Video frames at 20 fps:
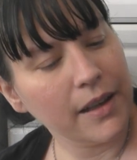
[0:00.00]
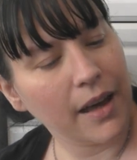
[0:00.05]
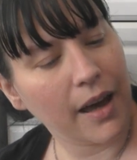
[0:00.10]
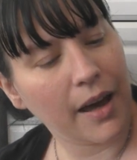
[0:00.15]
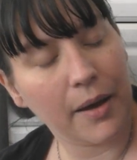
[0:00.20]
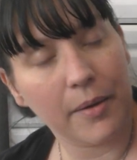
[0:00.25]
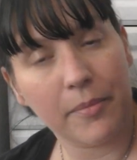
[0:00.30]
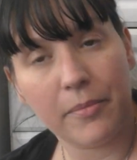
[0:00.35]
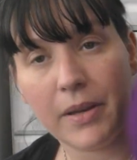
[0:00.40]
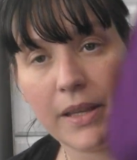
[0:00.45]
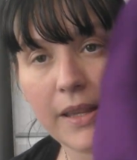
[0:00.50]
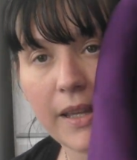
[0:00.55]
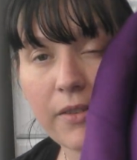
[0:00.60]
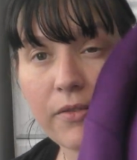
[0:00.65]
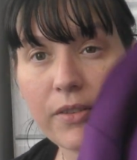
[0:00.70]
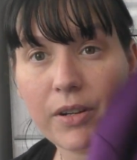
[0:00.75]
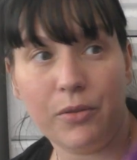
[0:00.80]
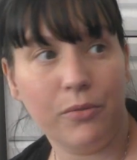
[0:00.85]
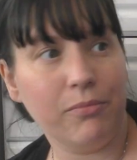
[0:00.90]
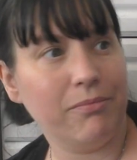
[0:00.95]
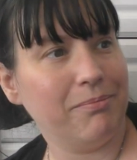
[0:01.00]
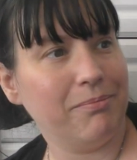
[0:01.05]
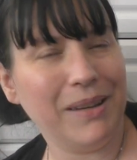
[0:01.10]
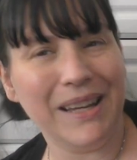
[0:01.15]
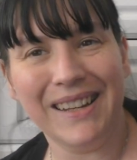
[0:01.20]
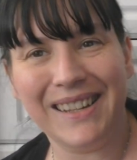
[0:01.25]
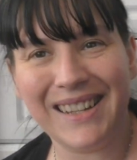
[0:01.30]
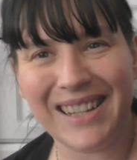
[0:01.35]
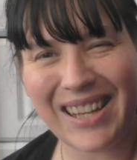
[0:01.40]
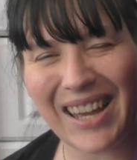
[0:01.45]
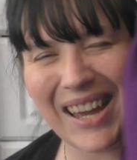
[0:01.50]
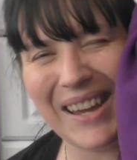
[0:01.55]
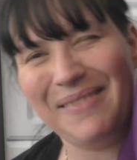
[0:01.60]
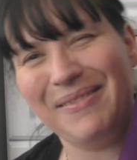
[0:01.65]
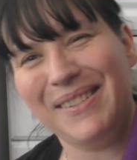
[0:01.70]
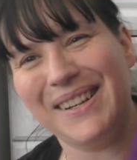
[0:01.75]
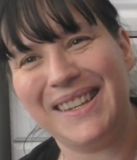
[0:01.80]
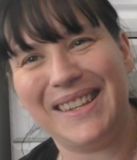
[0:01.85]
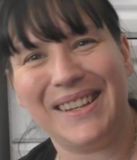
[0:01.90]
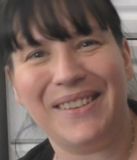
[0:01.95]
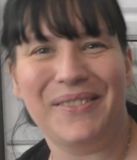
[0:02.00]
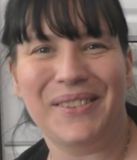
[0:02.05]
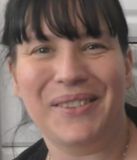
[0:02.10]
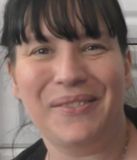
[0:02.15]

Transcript: Um, and they re- oh, I just hit myself with